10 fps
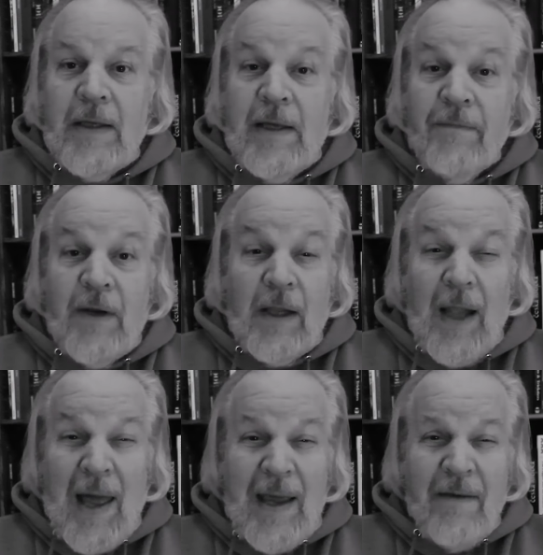give it a
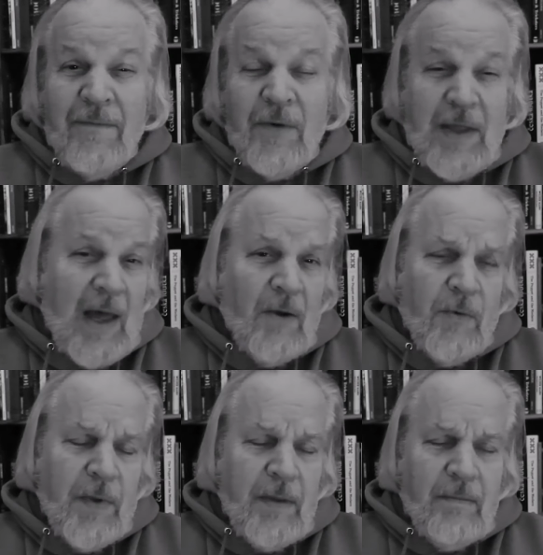like for the
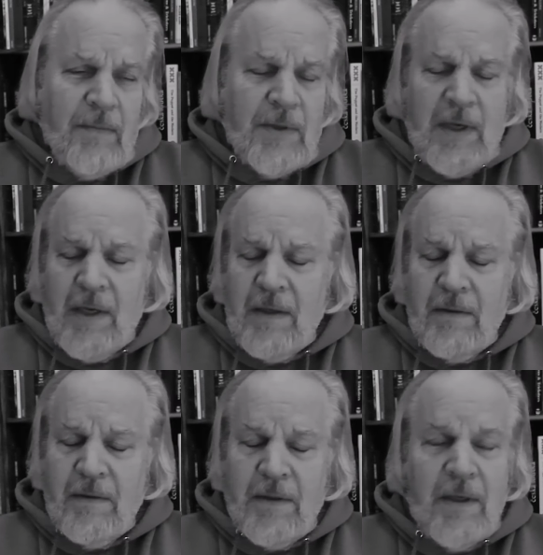algorithms,
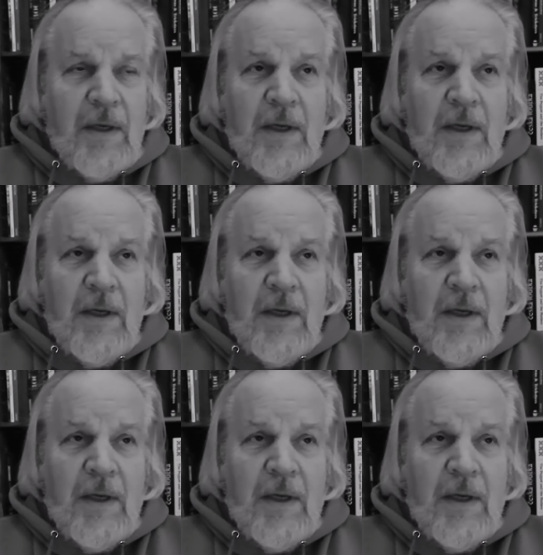and